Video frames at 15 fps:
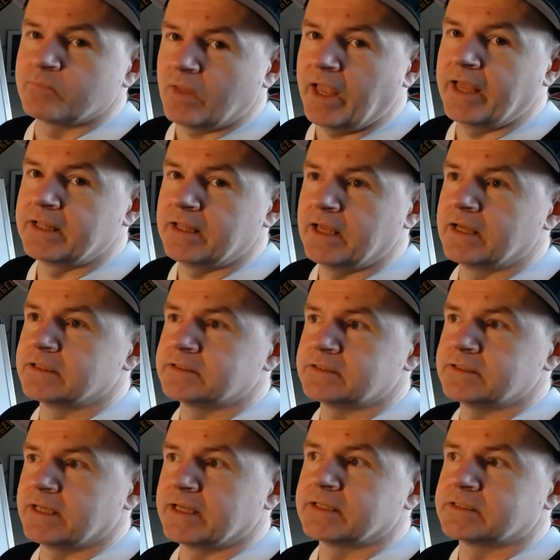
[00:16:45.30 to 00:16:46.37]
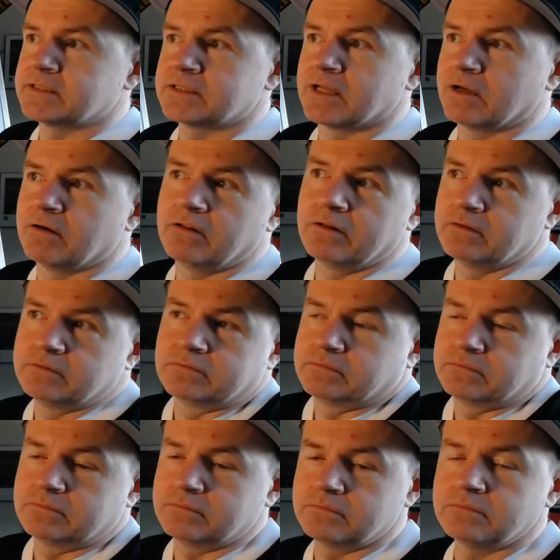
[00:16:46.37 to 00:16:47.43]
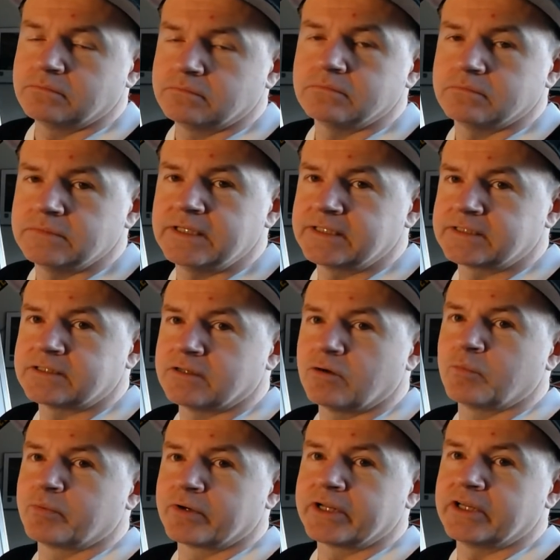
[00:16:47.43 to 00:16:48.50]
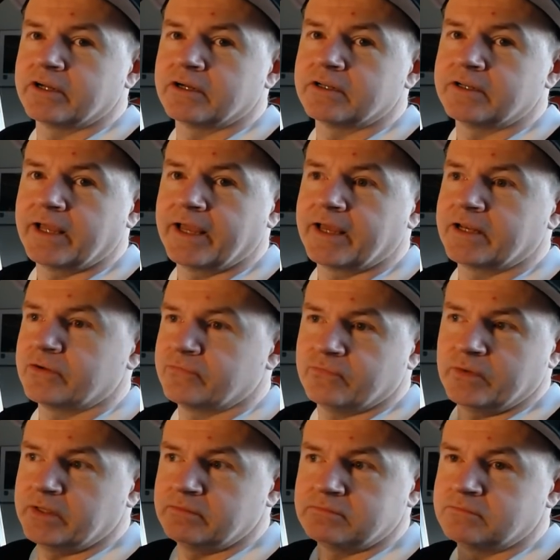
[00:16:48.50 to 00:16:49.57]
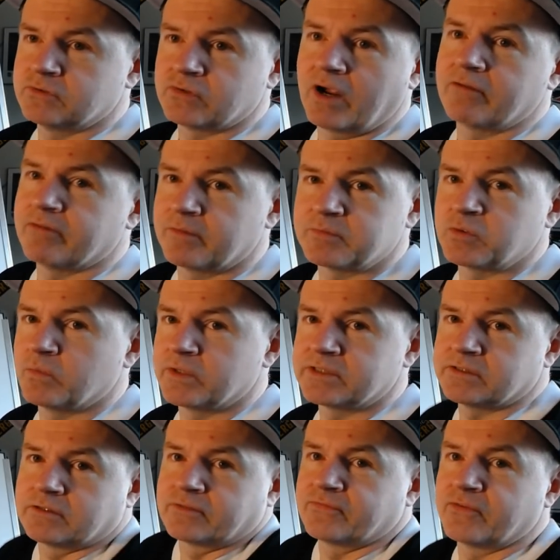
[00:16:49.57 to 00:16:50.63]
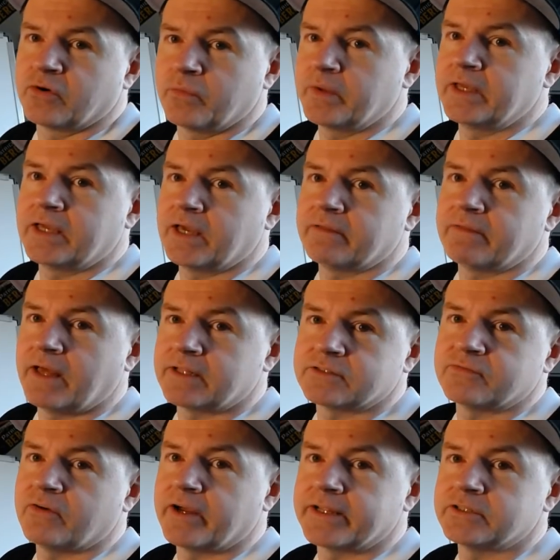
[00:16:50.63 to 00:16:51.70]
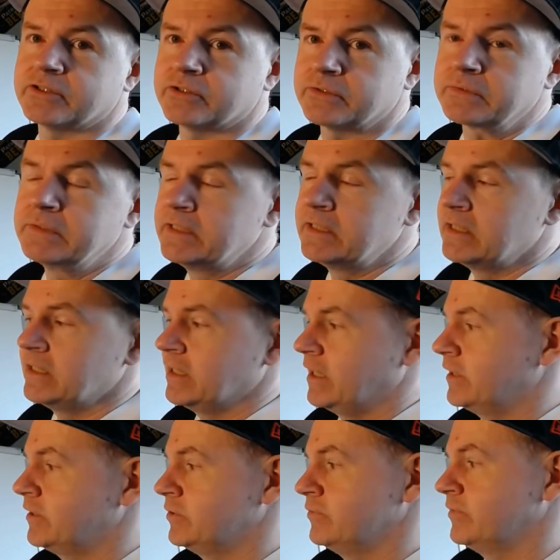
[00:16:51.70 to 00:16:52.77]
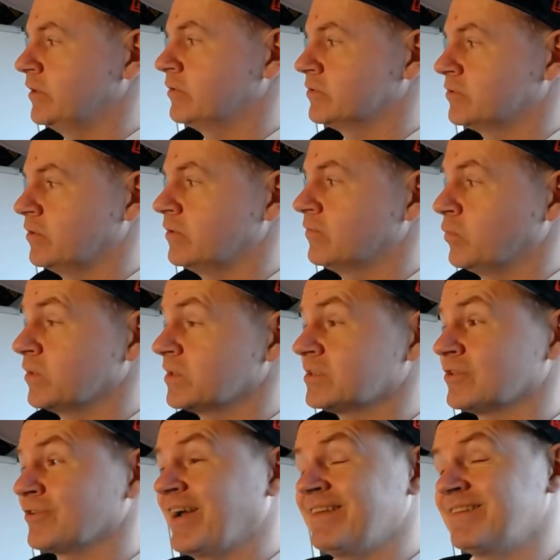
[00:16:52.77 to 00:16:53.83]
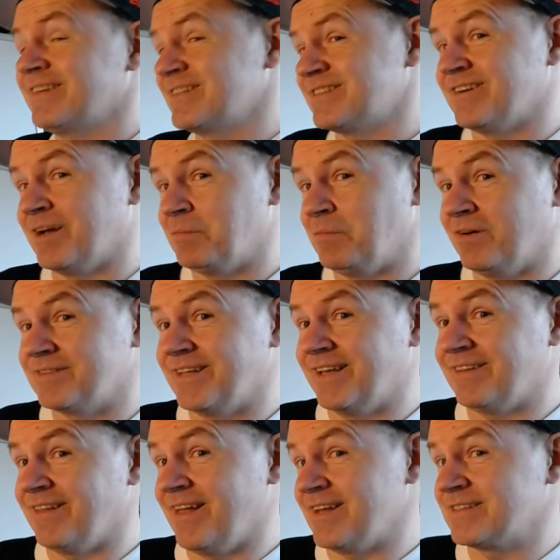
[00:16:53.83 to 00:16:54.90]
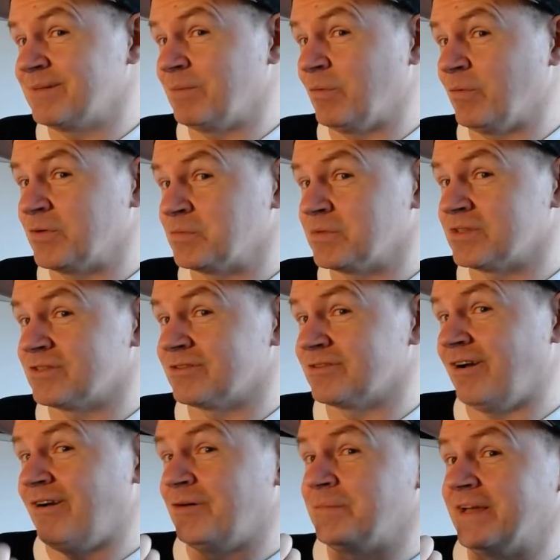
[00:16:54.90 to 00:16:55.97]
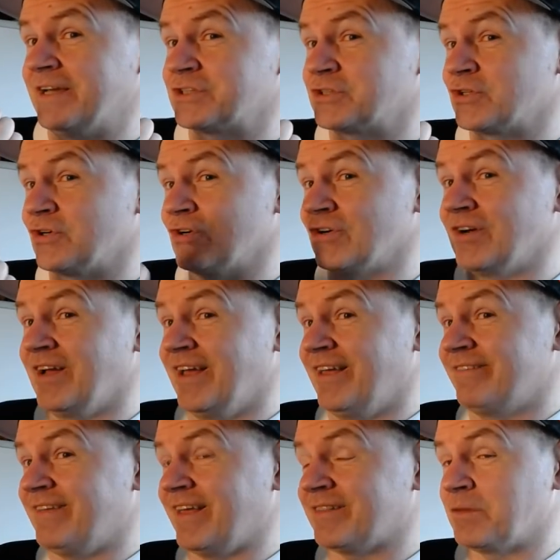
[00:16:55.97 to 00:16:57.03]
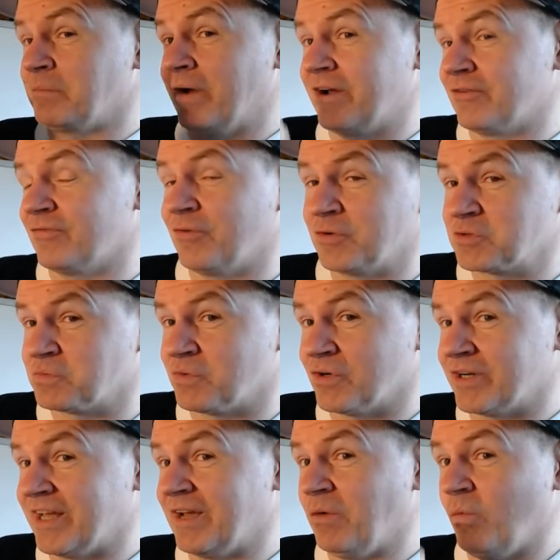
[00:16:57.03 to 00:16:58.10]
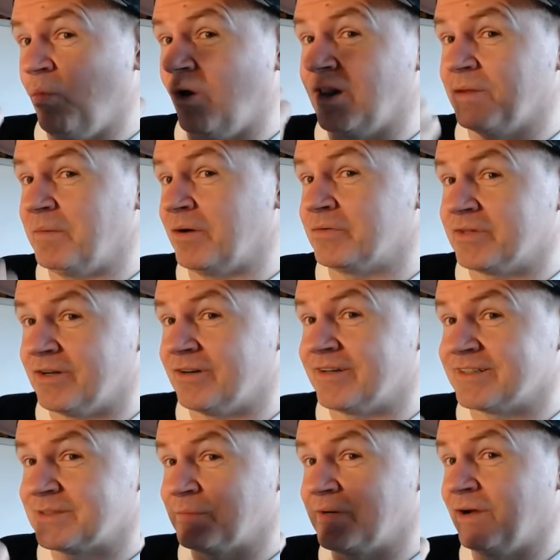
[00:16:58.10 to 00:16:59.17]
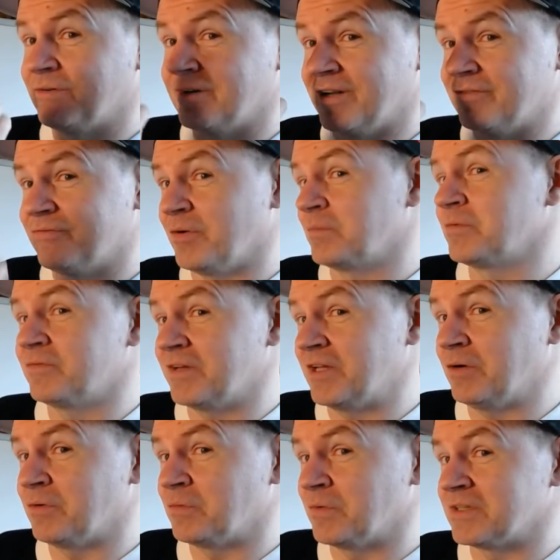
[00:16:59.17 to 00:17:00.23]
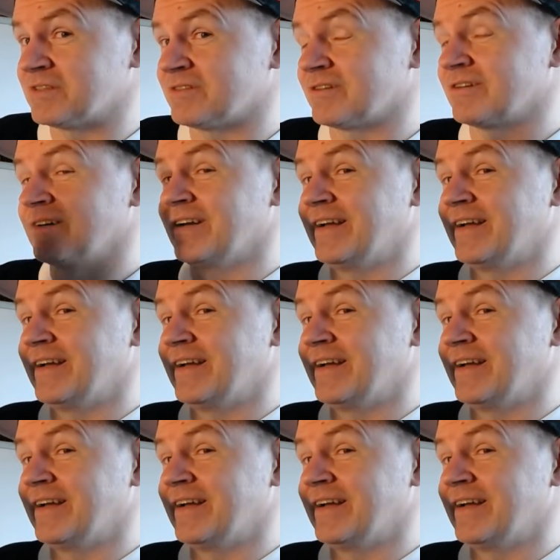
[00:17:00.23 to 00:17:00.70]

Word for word: it it's it's still it's still pretty good. And if we drive up to Whistler for a weekend, that's fine too. I could do videos all over Whistler. And this time, unlike last time I went to Whistler, I'll make sure that the microphone's working while I'm out there, because I went out and I filmed a video in Whistler,